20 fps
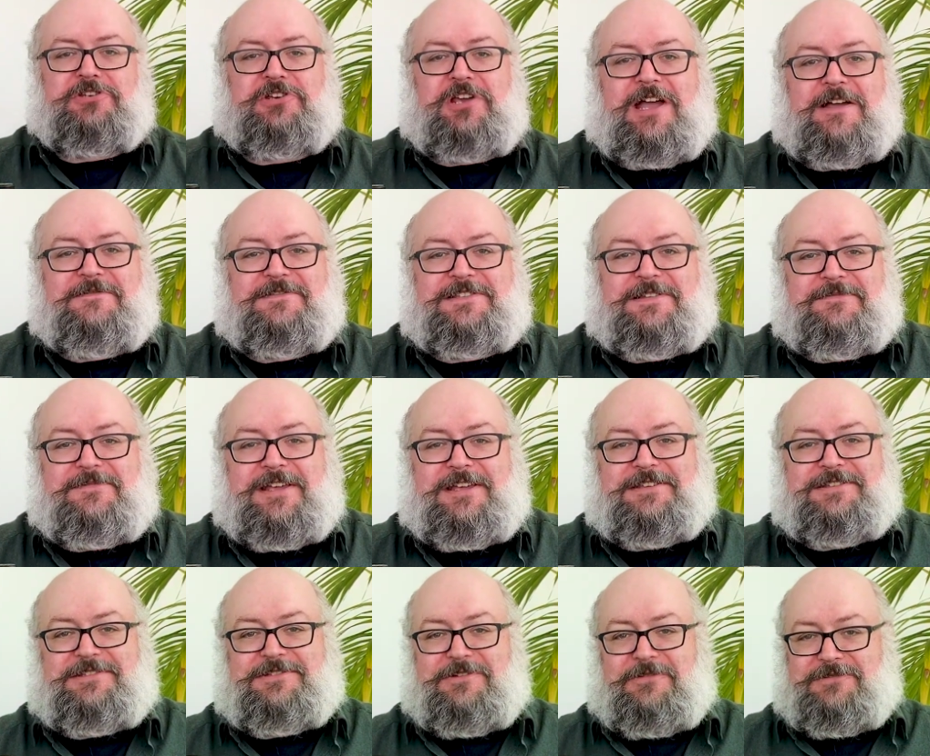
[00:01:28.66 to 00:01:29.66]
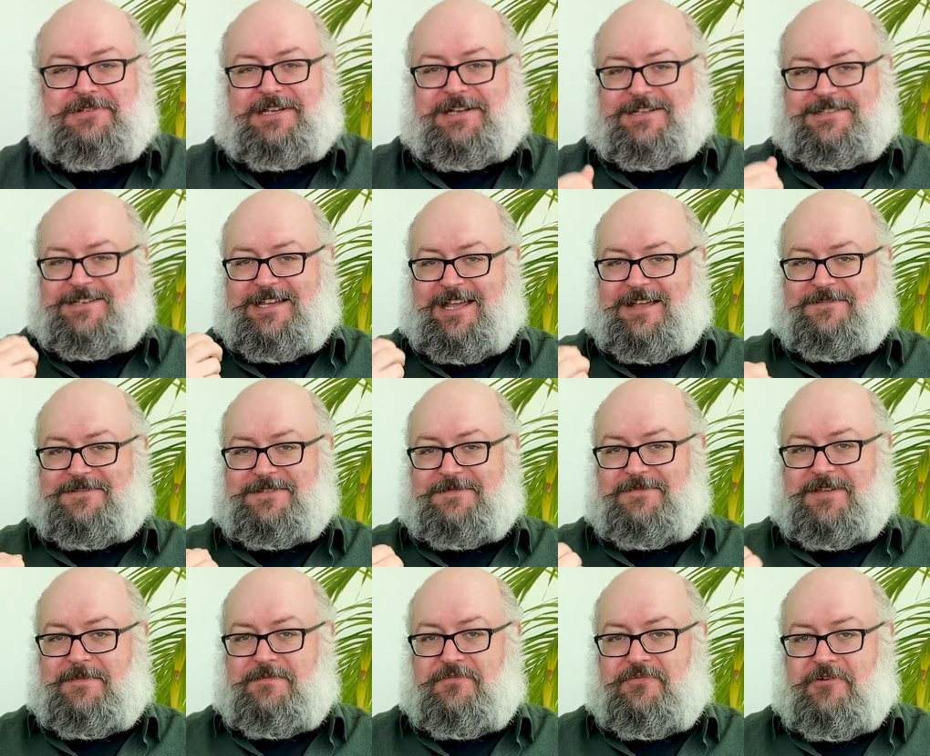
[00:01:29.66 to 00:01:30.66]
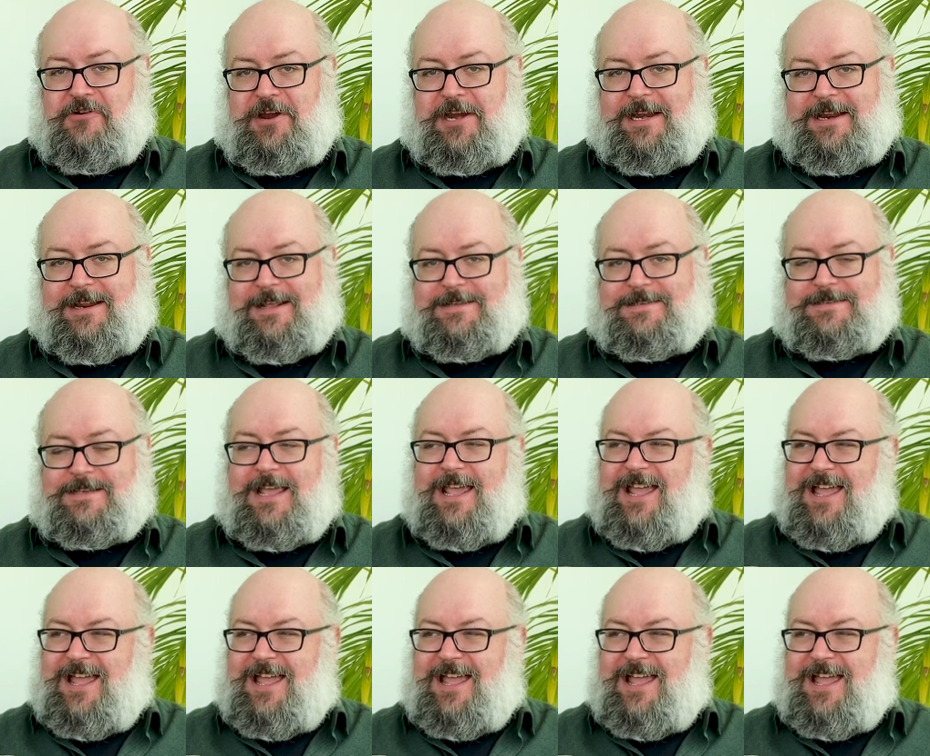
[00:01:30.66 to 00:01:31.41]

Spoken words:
you have some of that saltiness, you have some of that brininess,